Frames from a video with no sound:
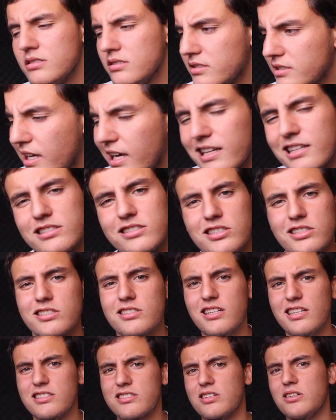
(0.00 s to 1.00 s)
Yeah,
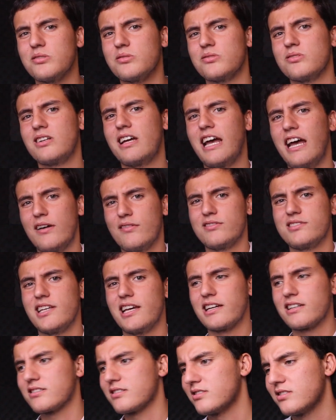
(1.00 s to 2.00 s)
let's go have
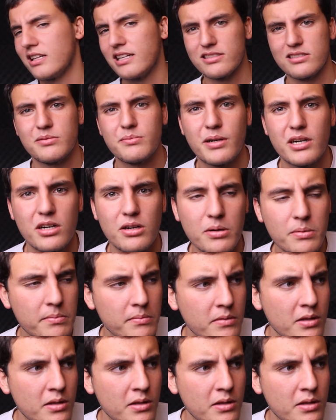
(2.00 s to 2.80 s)
sex, tomorrow.